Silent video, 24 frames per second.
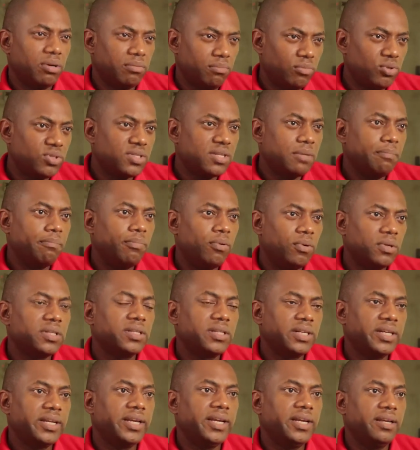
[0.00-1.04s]
But most
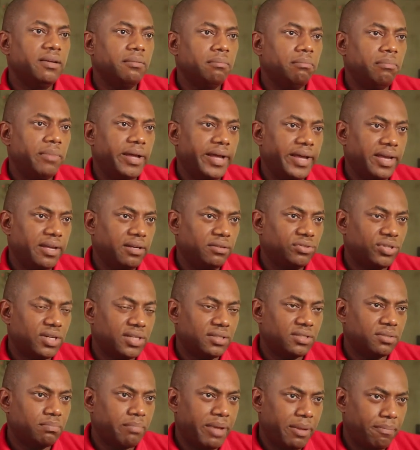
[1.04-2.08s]
importantly, my
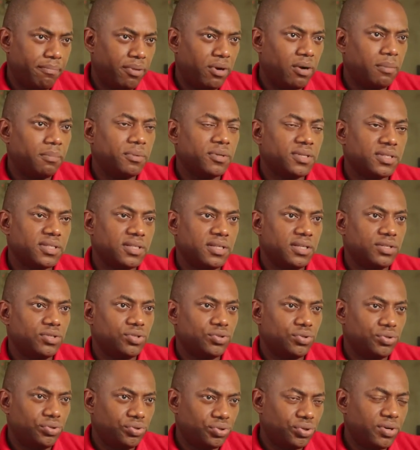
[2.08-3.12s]
purpose
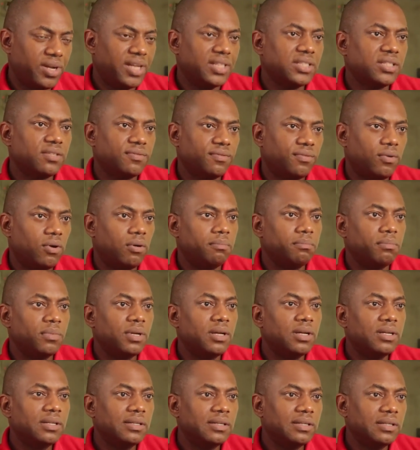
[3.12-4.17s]
is to
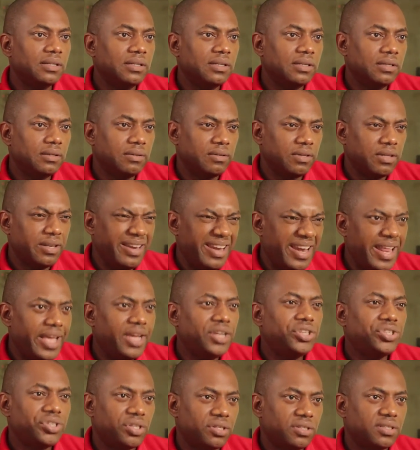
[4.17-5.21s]
transform
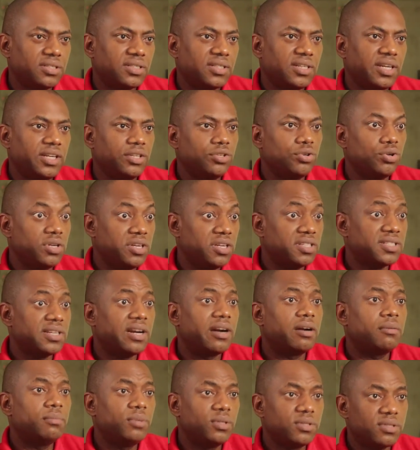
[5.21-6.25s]
nations into
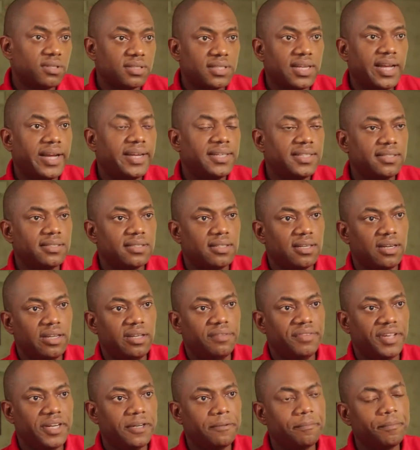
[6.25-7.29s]
desirable societies
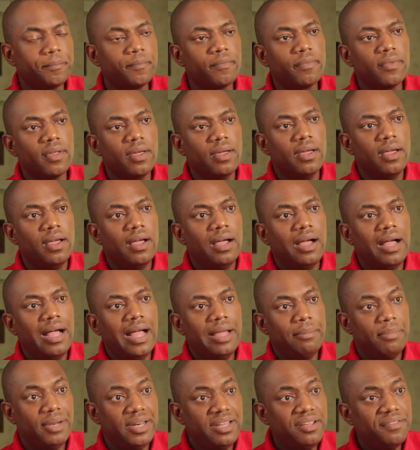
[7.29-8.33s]
to live in.
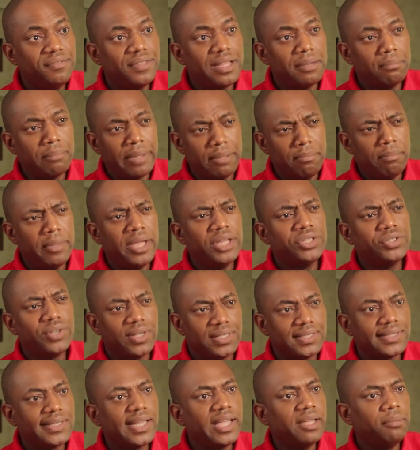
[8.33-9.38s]
I believe that my
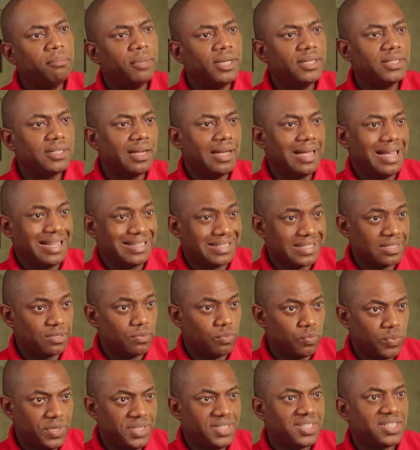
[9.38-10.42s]
major assignment
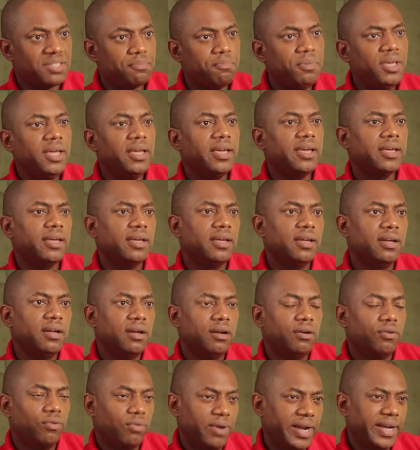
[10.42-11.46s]
as we speak
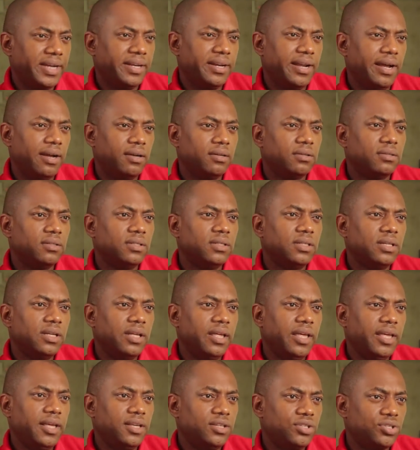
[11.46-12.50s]
right now
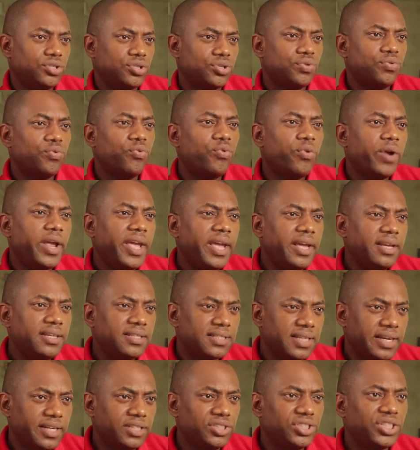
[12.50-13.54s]
is to
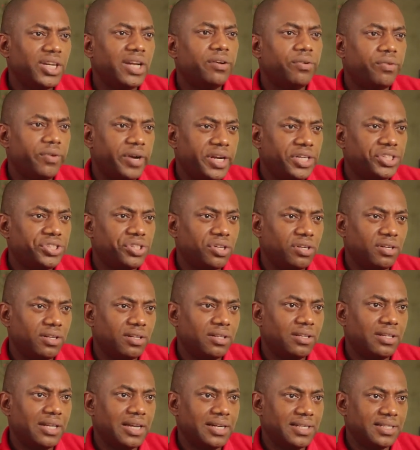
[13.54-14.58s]
raise a
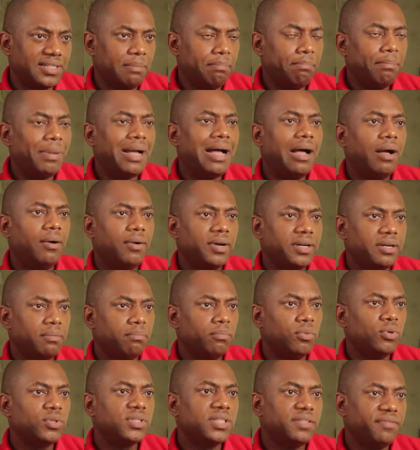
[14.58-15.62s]
generation that is
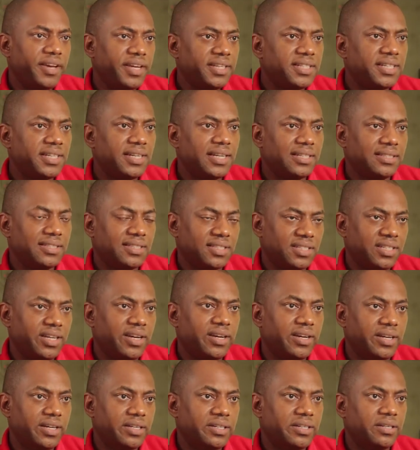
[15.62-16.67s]
empowered, motivated, and
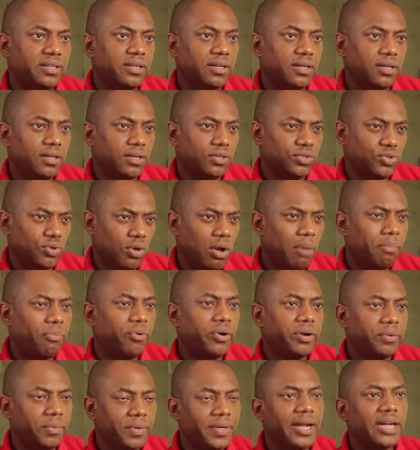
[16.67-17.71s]
stirred to
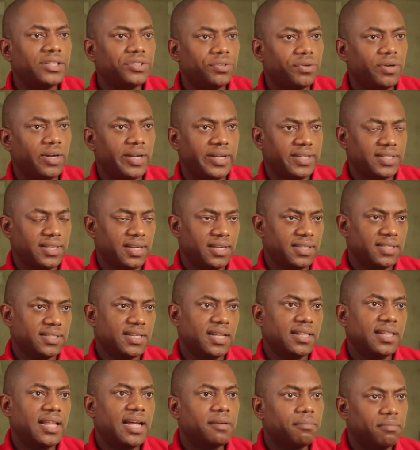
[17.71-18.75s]
operate with natural
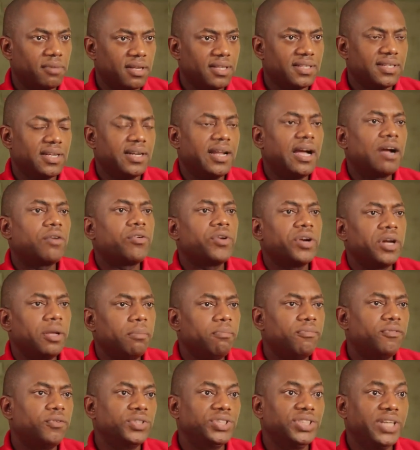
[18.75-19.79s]
excellence, and that is an
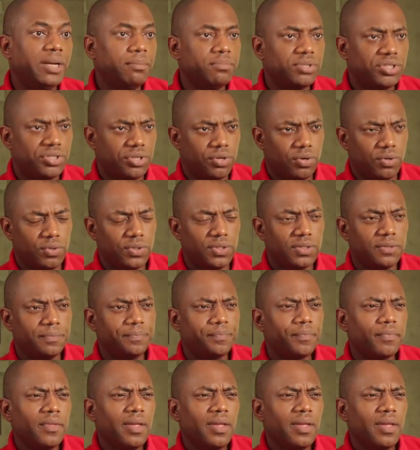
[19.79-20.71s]
acronym for GEMSTONE.